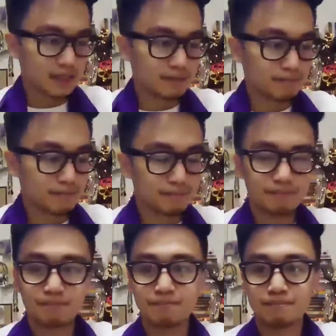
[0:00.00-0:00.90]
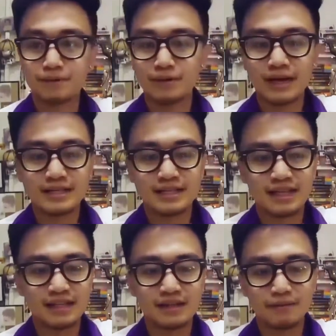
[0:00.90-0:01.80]
I'm
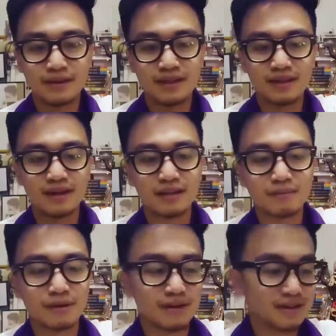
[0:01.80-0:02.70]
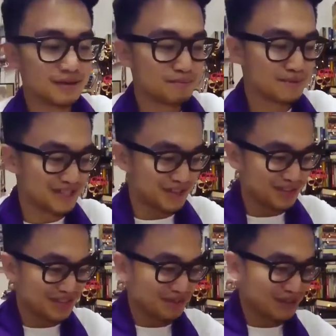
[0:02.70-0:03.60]
procrastinating with the other products. I'm
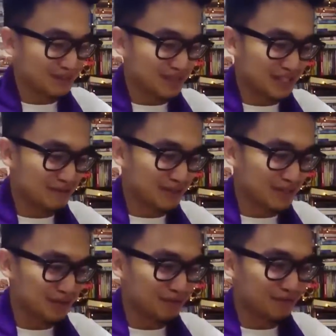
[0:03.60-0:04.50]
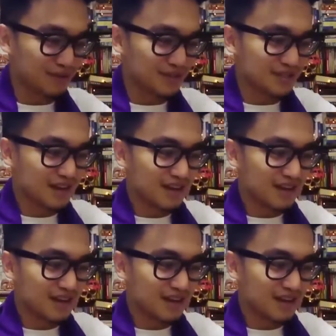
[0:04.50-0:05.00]
choosing which ones I will show first.